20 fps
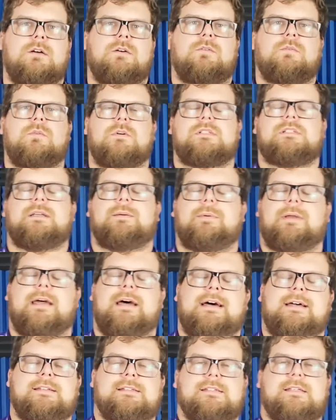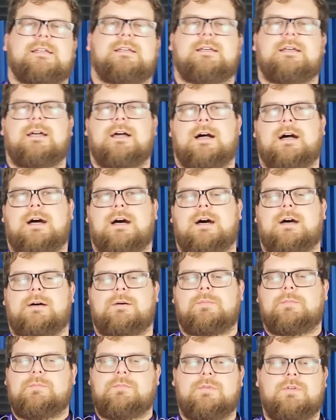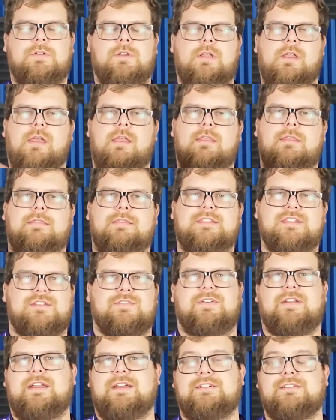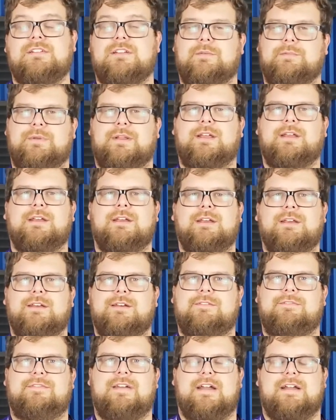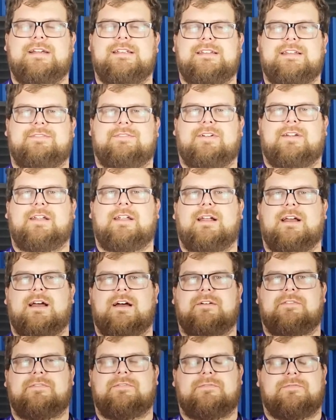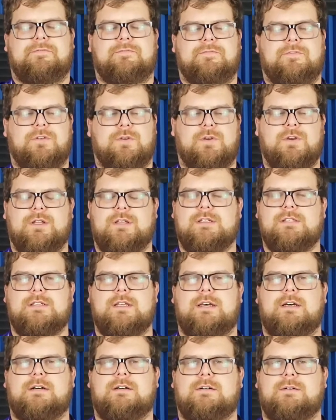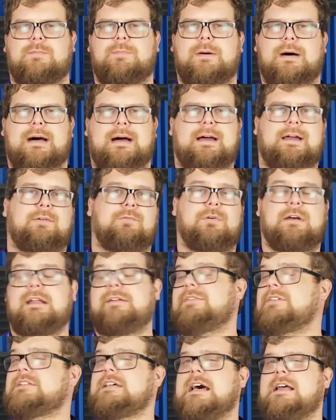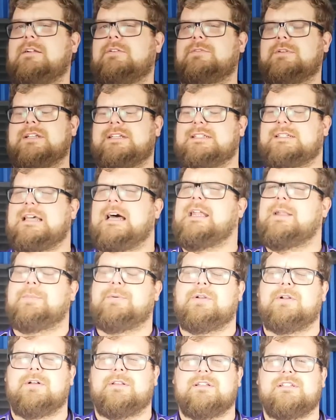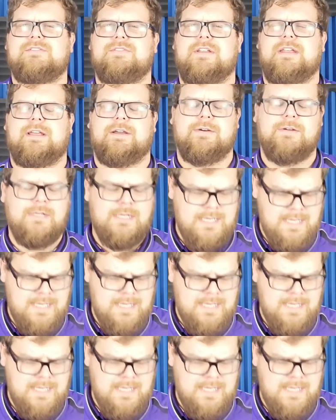What's up, guys? This video is going to be very different if you couldn't tell by whatever title we decided to put on this video.